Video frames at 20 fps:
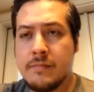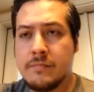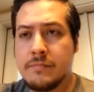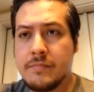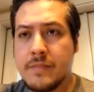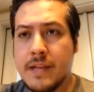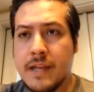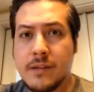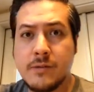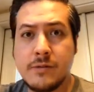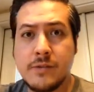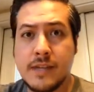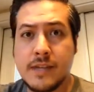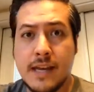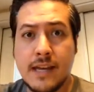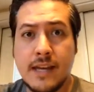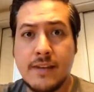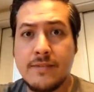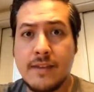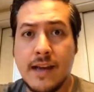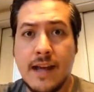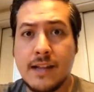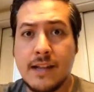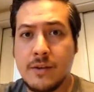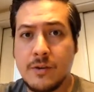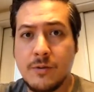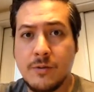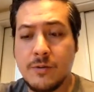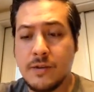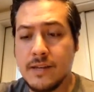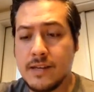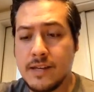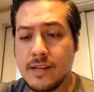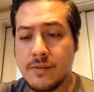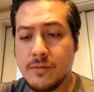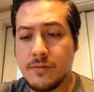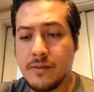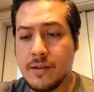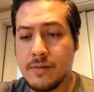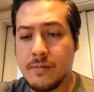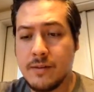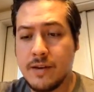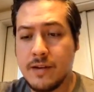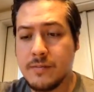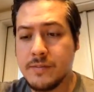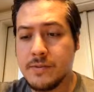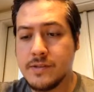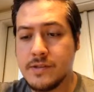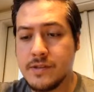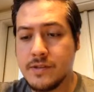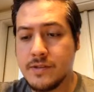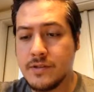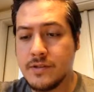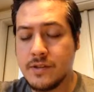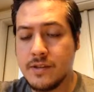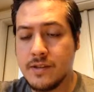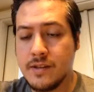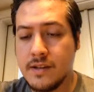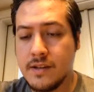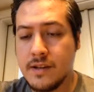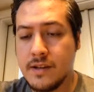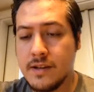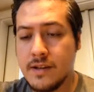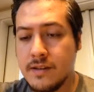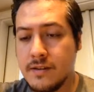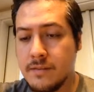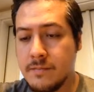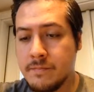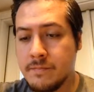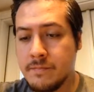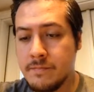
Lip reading: not losing any value really at the running back position. I